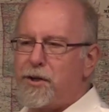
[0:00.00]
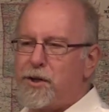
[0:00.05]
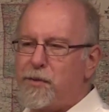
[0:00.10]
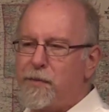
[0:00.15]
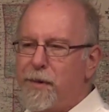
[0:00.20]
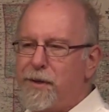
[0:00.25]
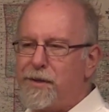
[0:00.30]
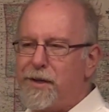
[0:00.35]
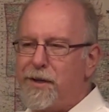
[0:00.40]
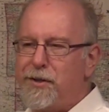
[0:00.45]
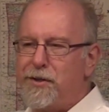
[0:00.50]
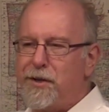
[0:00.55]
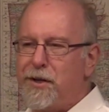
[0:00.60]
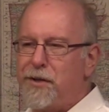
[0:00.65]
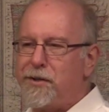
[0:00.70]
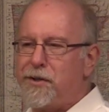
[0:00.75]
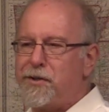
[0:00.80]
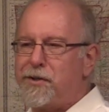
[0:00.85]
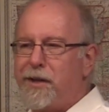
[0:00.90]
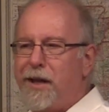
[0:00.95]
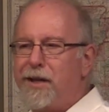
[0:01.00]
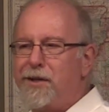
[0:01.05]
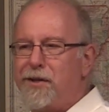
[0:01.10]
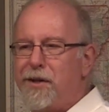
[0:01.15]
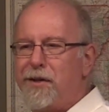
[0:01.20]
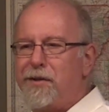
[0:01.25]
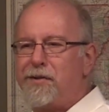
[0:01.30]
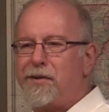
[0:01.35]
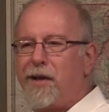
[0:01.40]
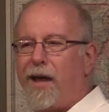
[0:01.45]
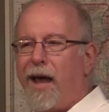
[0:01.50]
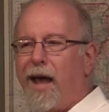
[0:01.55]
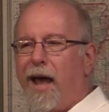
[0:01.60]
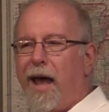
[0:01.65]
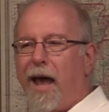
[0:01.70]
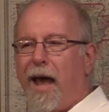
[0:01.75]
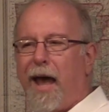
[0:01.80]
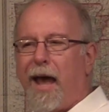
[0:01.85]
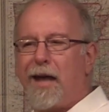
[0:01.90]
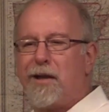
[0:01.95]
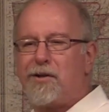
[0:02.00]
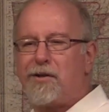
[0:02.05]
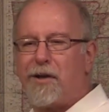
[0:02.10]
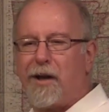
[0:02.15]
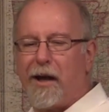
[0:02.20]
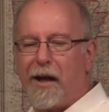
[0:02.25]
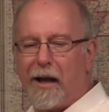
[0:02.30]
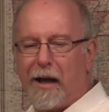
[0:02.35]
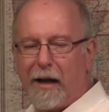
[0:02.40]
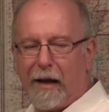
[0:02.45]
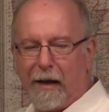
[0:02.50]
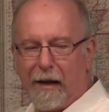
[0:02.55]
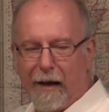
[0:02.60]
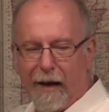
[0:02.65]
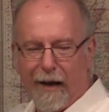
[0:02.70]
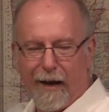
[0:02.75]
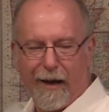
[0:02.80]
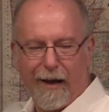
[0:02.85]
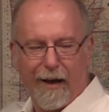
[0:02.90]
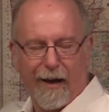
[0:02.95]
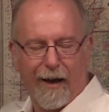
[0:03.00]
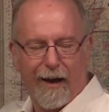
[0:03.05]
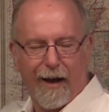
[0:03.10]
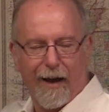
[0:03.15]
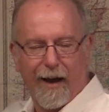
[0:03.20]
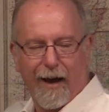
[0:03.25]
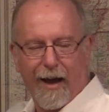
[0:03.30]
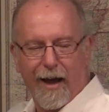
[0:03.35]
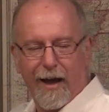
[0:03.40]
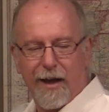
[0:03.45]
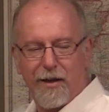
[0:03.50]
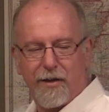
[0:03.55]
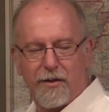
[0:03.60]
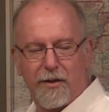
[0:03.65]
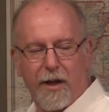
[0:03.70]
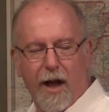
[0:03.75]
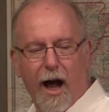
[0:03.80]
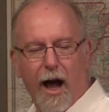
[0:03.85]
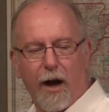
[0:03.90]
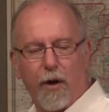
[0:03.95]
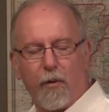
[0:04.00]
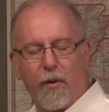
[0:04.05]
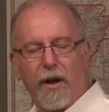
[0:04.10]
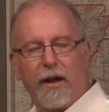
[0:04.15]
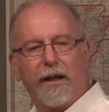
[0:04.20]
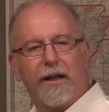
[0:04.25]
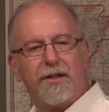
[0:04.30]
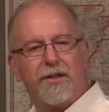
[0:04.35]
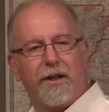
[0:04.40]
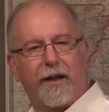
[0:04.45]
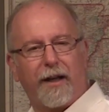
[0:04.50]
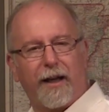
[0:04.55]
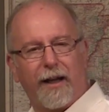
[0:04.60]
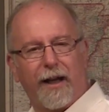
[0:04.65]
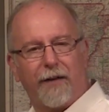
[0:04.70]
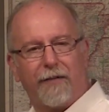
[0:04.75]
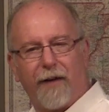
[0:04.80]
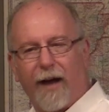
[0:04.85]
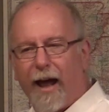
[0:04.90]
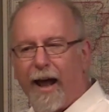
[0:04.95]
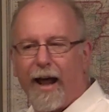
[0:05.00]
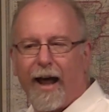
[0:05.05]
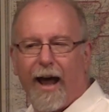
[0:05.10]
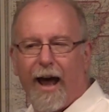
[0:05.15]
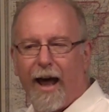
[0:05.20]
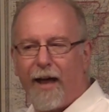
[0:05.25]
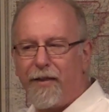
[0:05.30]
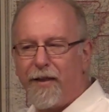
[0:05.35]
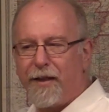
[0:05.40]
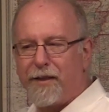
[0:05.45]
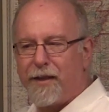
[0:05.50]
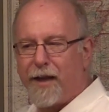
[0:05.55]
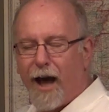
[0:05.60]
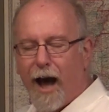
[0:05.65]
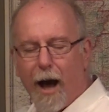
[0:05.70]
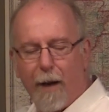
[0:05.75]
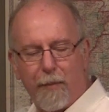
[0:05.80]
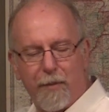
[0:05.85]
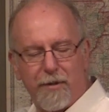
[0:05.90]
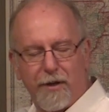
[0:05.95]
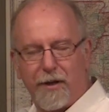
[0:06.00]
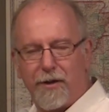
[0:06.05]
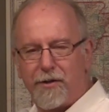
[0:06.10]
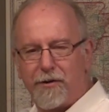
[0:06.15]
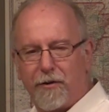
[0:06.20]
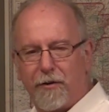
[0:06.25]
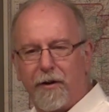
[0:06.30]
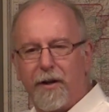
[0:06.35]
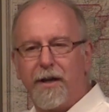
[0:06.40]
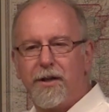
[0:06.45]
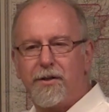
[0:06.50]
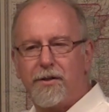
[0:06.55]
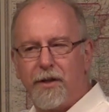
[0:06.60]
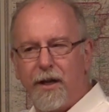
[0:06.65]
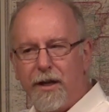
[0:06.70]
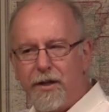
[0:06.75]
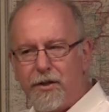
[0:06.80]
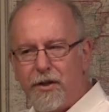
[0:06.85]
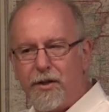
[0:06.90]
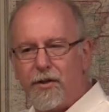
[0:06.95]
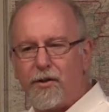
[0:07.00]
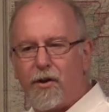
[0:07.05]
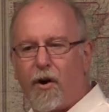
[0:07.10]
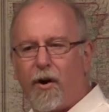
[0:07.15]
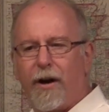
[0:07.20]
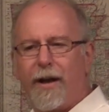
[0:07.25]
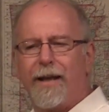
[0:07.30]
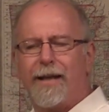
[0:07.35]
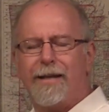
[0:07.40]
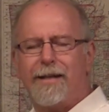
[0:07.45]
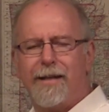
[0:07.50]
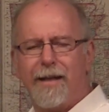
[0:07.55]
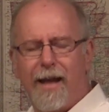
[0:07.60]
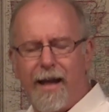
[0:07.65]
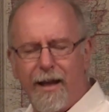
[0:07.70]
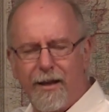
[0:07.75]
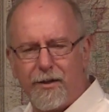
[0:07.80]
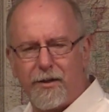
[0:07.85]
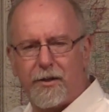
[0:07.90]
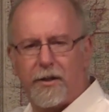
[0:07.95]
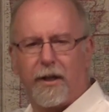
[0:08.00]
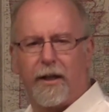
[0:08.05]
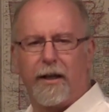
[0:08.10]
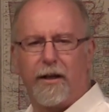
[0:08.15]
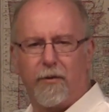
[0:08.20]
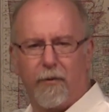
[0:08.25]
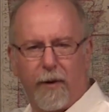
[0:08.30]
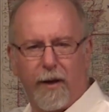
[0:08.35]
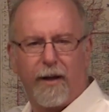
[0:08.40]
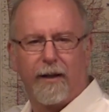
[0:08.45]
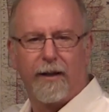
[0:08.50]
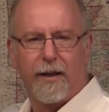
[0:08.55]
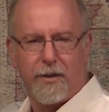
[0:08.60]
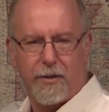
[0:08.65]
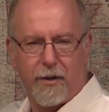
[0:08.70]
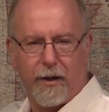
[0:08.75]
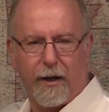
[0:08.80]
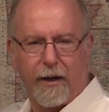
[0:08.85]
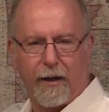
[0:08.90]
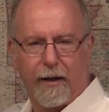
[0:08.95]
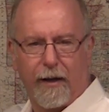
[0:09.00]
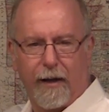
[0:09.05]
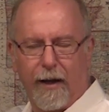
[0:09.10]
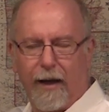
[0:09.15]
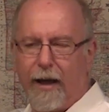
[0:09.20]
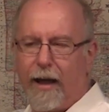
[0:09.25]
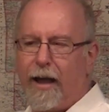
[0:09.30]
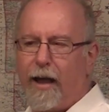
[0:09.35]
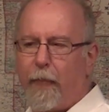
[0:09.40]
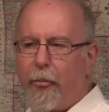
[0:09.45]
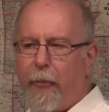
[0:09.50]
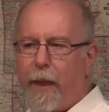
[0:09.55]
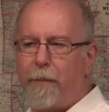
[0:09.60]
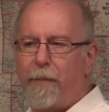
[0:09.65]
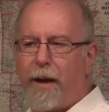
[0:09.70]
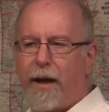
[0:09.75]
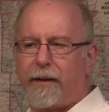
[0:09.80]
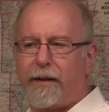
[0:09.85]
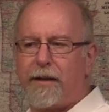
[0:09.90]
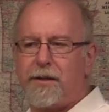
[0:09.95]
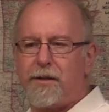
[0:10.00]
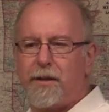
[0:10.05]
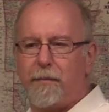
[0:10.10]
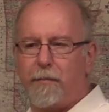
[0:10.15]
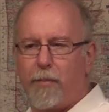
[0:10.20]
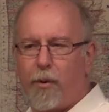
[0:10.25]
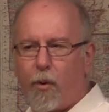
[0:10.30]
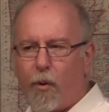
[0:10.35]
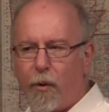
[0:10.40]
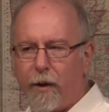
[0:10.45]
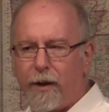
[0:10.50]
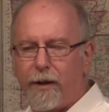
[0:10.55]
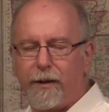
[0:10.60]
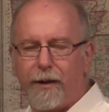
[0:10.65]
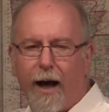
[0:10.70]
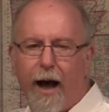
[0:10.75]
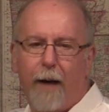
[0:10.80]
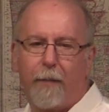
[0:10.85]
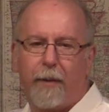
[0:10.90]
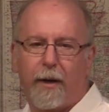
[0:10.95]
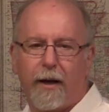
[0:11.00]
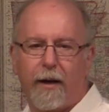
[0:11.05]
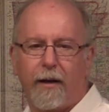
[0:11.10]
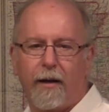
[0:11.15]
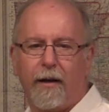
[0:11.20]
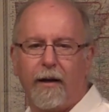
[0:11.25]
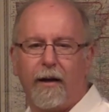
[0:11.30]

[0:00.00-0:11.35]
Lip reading: dismissing Jesus' teachings as not realistic enough. I think the opposite is true. His teachings are intensely realistic about this important topic